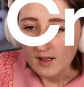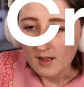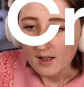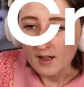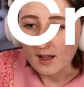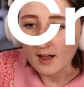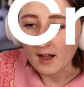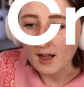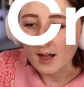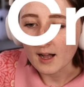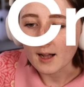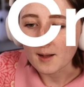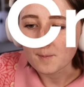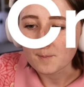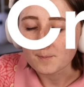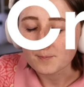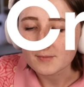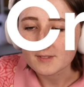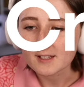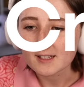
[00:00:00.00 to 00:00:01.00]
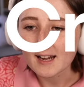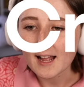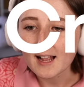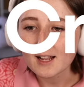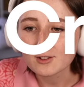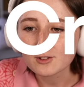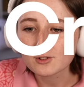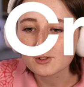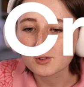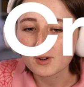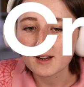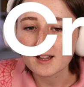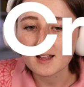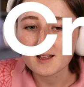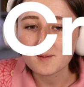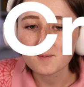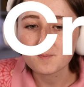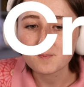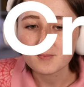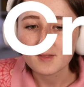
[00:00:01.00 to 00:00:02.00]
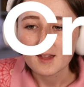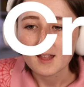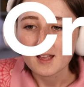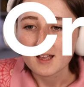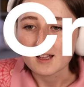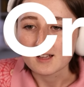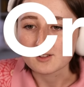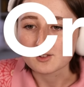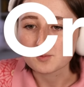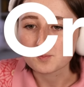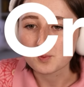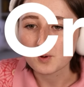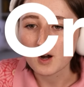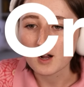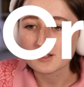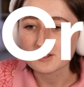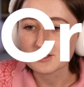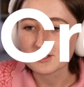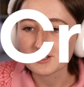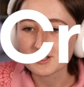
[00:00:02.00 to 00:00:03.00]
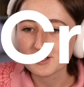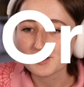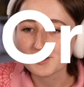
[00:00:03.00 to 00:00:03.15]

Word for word: um, today's stream is brought to you